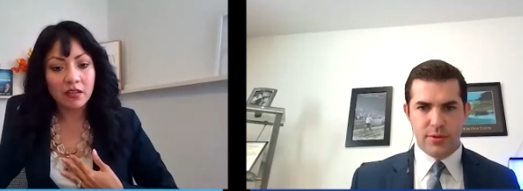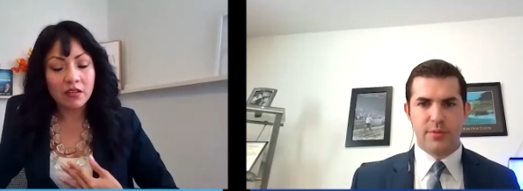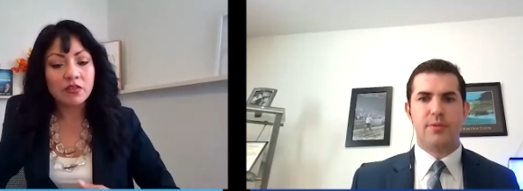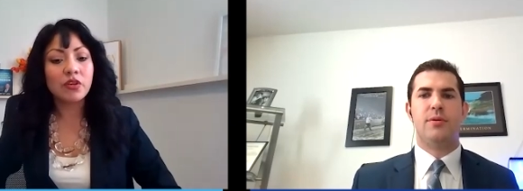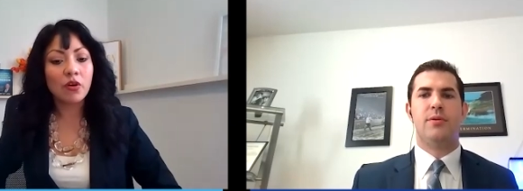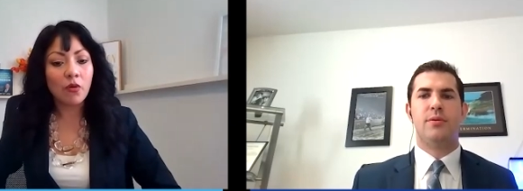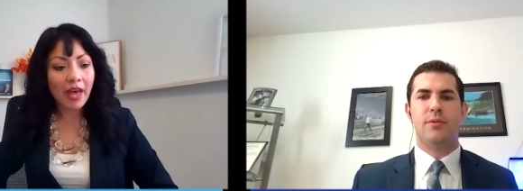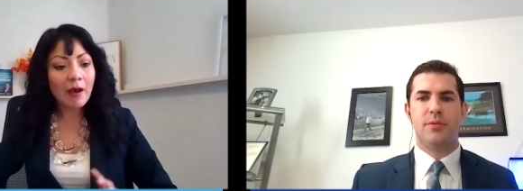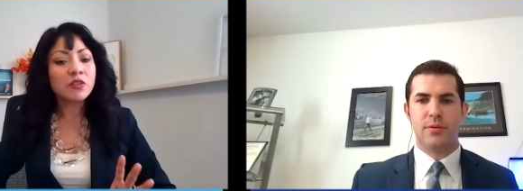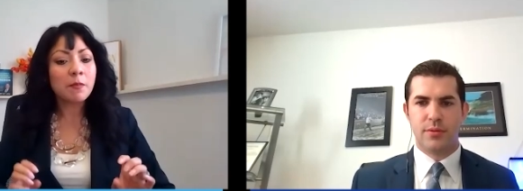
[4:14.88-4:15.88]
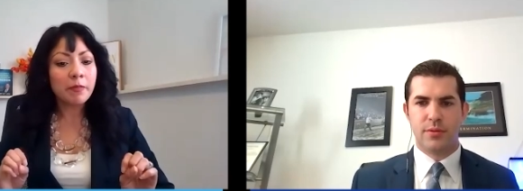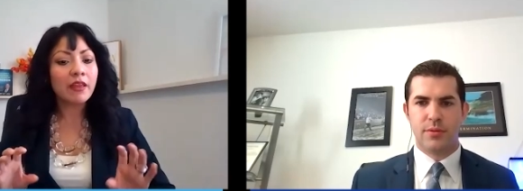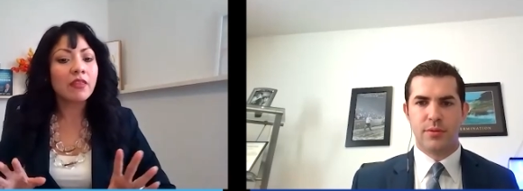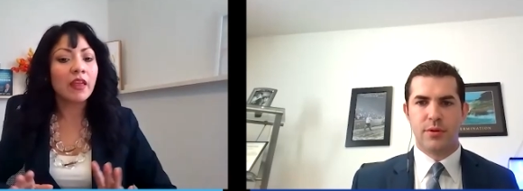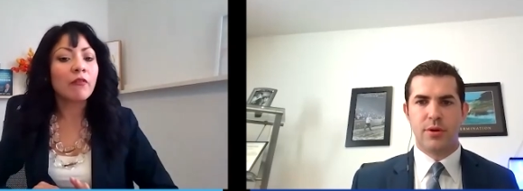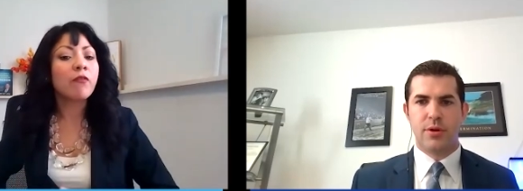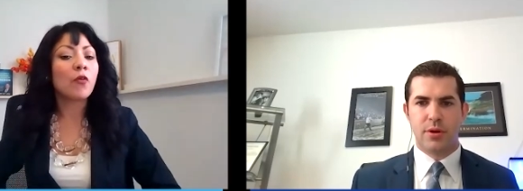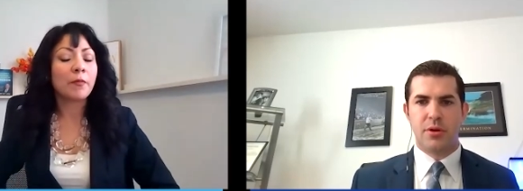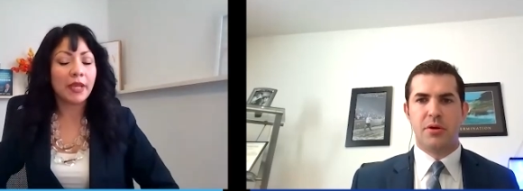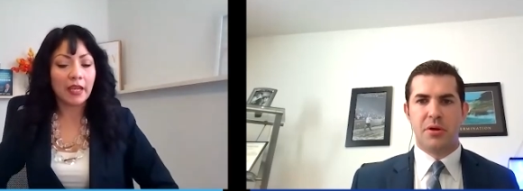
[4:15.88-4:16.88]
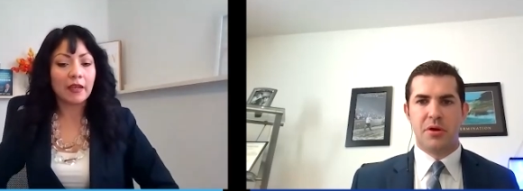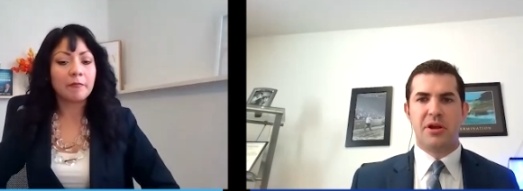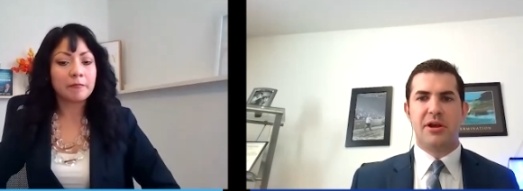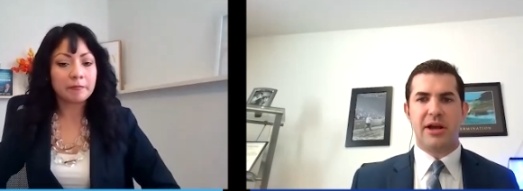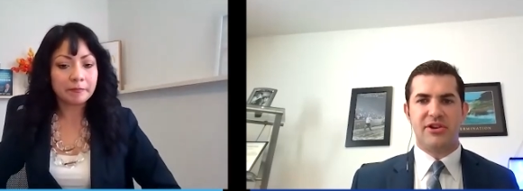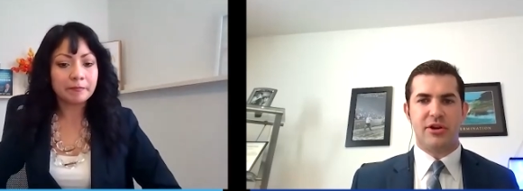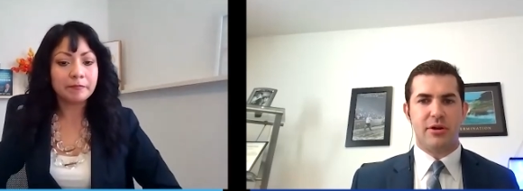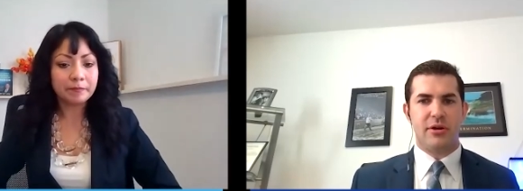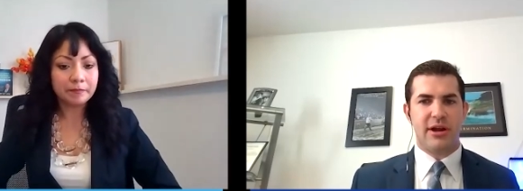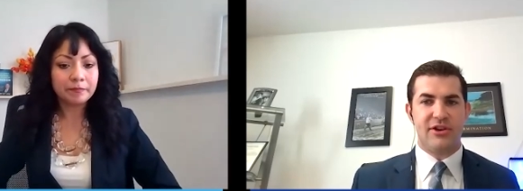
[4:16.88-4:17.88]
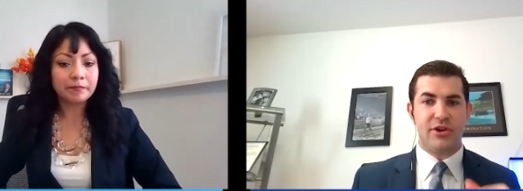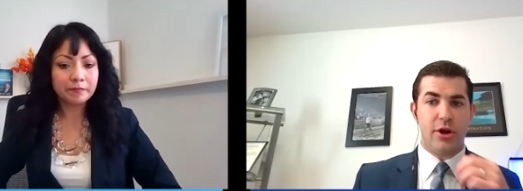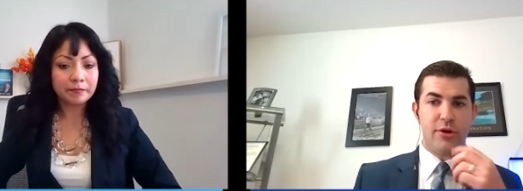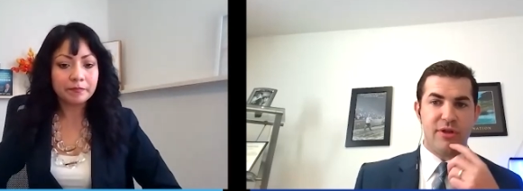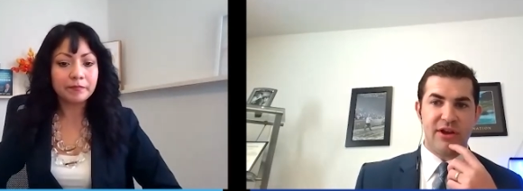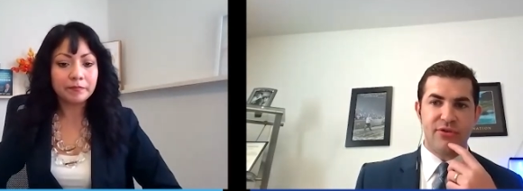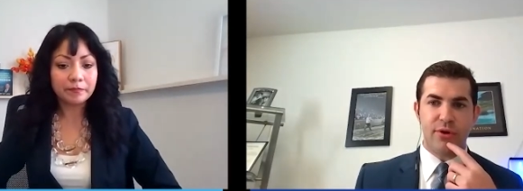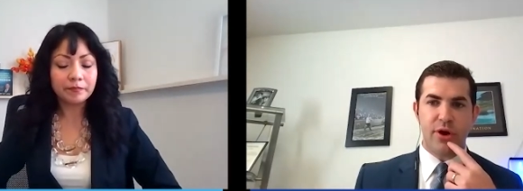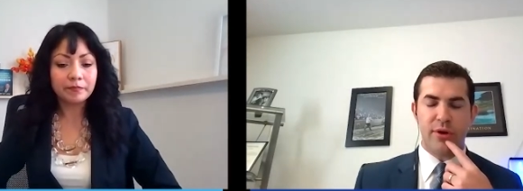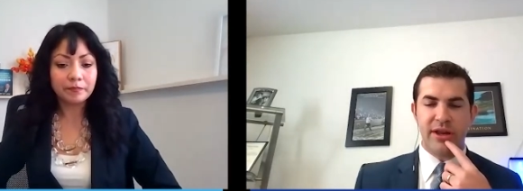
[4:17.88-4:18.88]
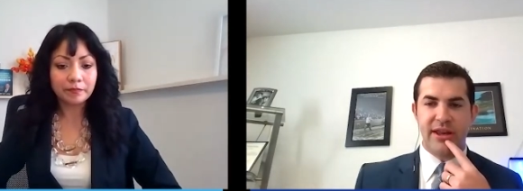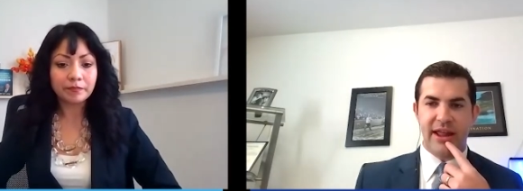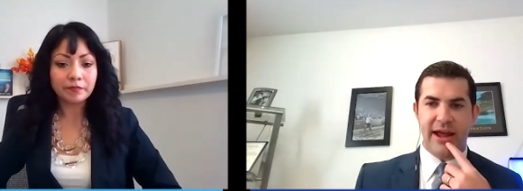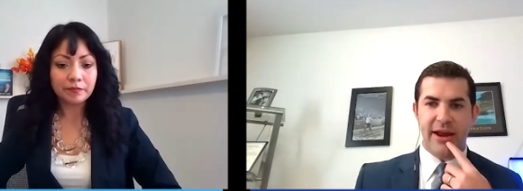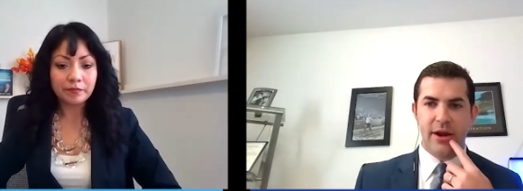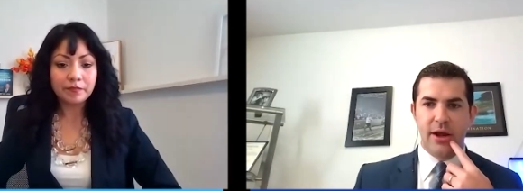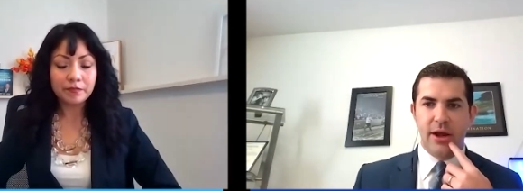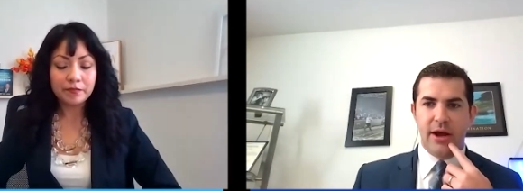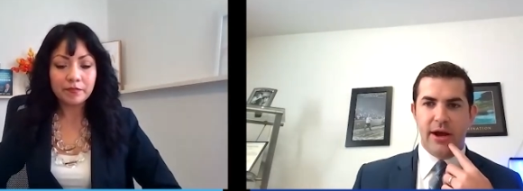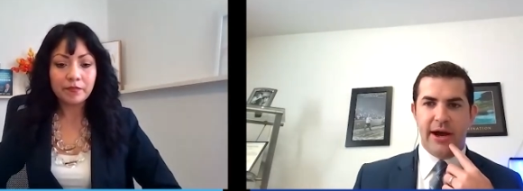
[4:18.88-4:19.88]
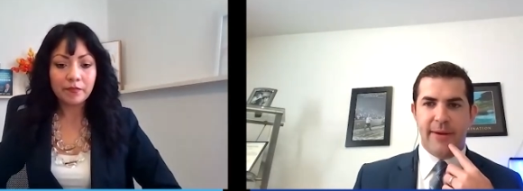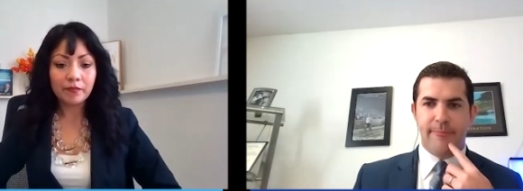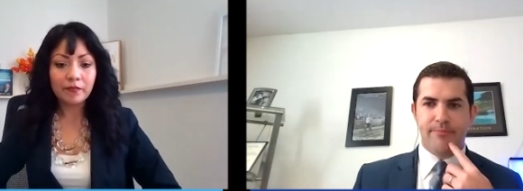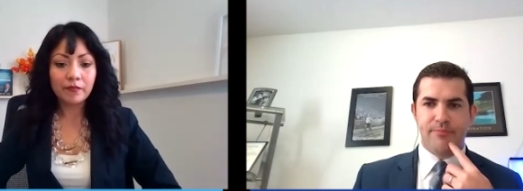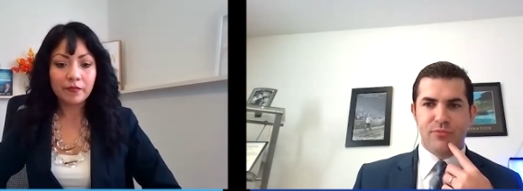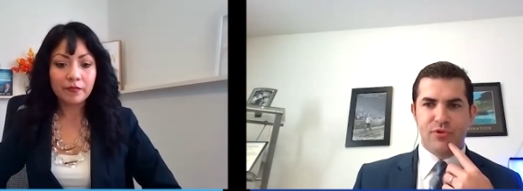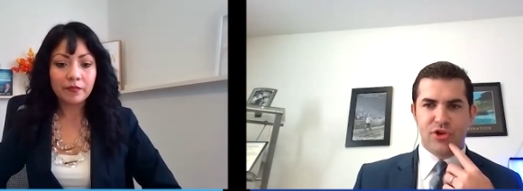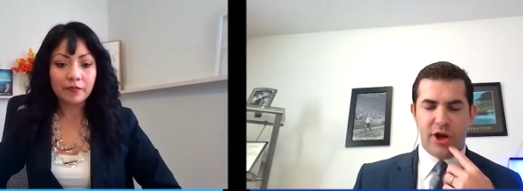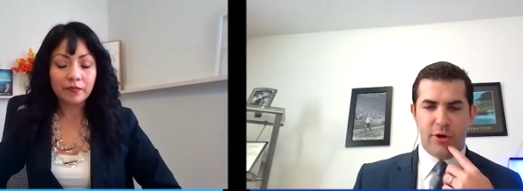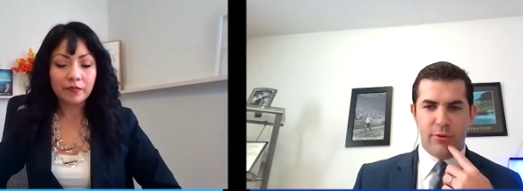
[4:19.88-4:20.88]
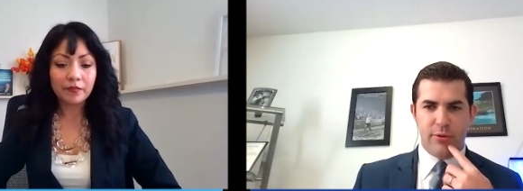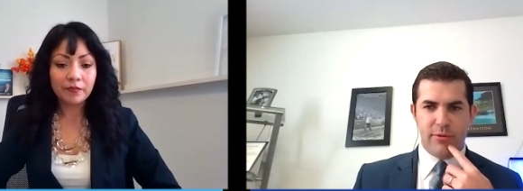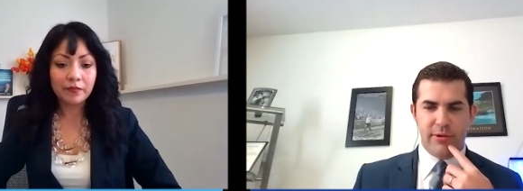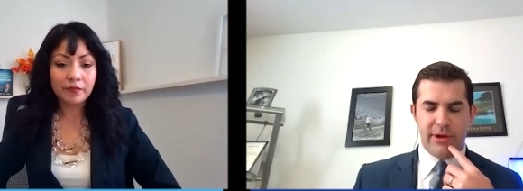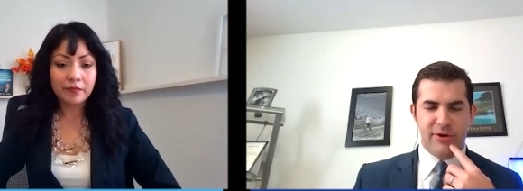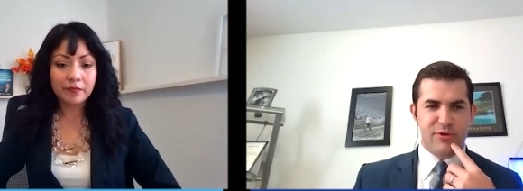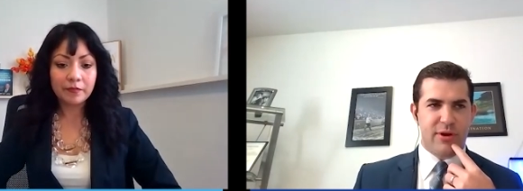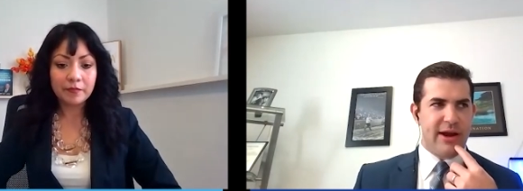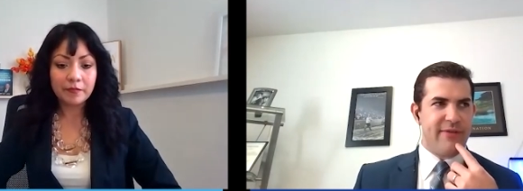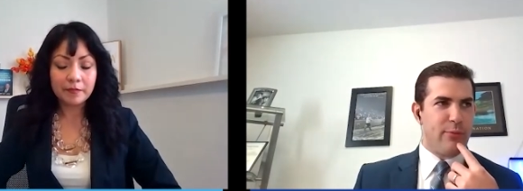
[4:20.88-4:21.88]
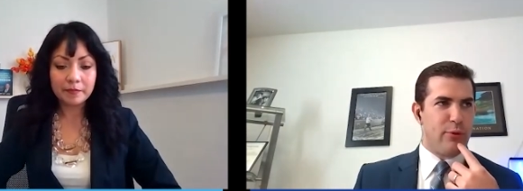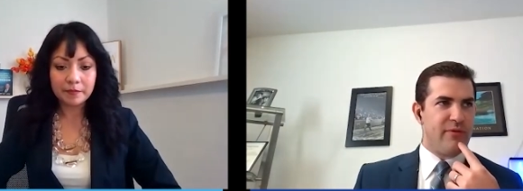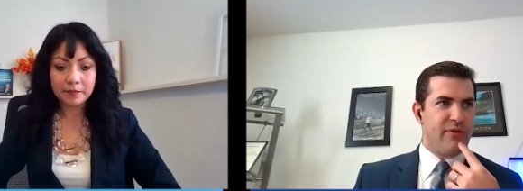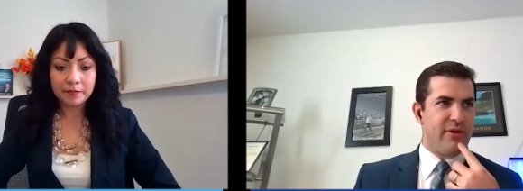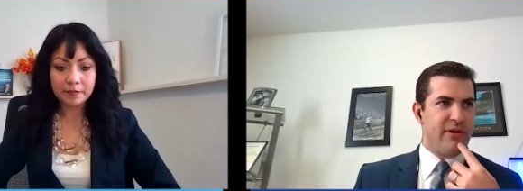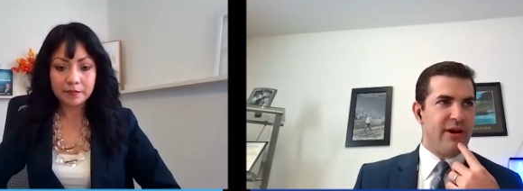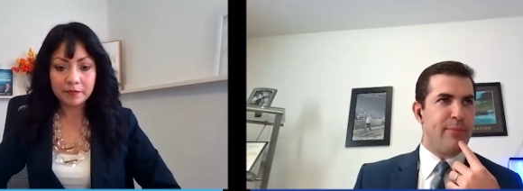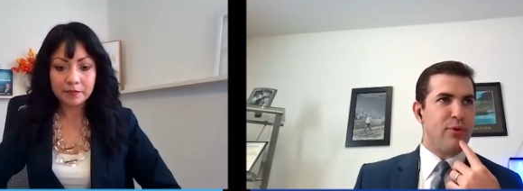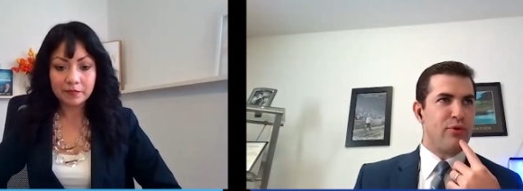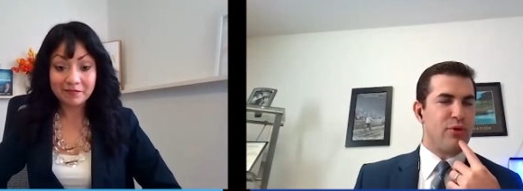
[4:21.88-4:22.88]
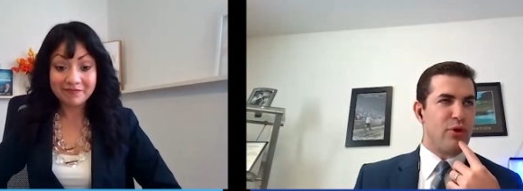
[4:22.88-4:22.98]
Speaker 1: So that was a big thing for me.
Speaker 2: Gotcha. Gotcha. No, thanks for going into that. So here's kind of more of a personal